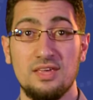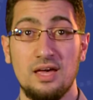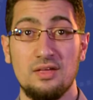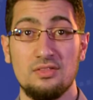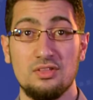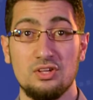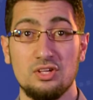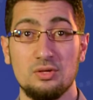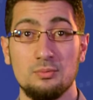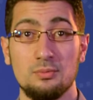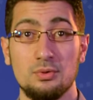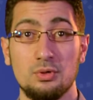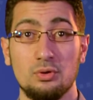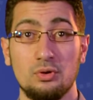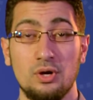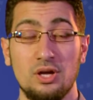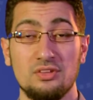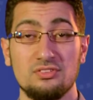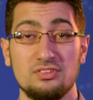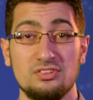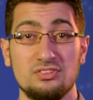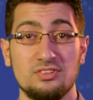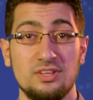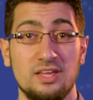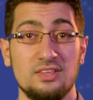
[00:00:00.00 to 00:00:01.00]
how the computer
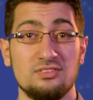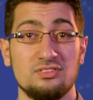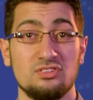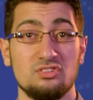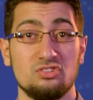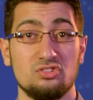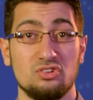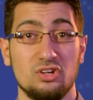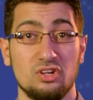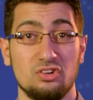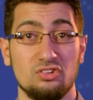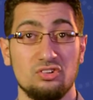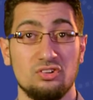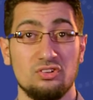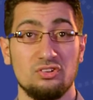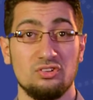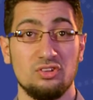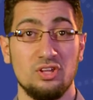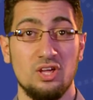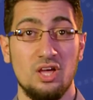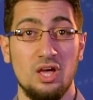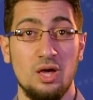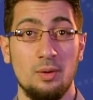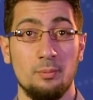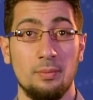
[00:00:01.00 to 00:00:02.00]
understands
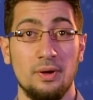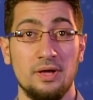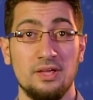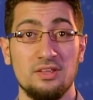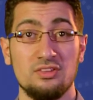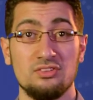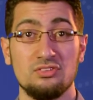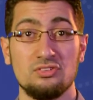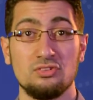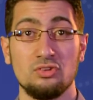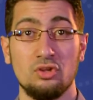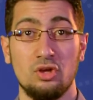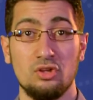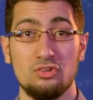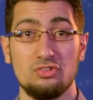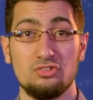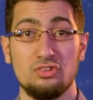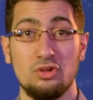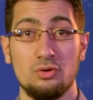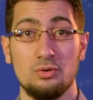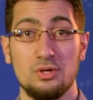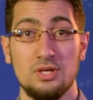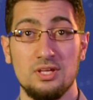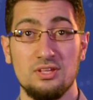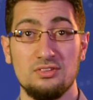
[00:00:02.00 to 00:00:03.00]
instructions, but it is not
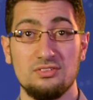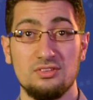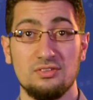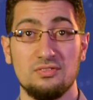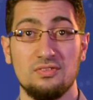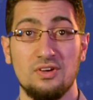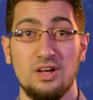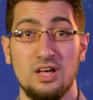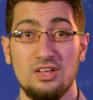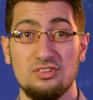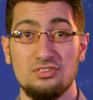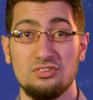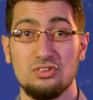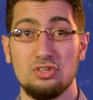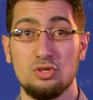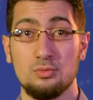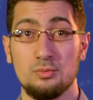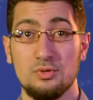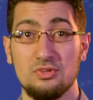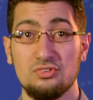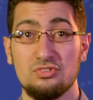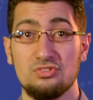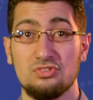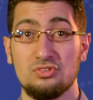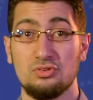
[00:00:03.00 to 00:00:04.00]
so easy for us
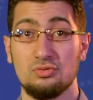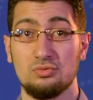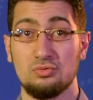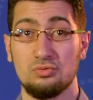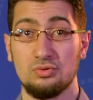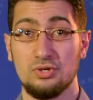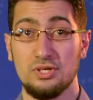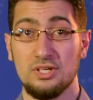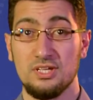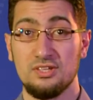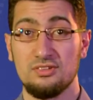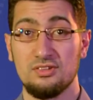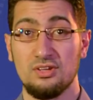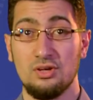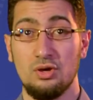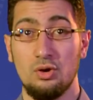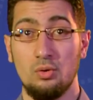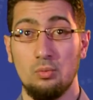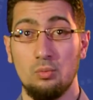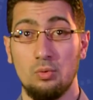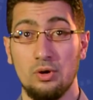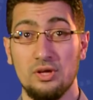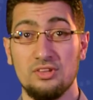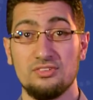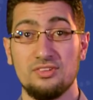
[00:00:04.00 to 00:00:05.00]
humans to read what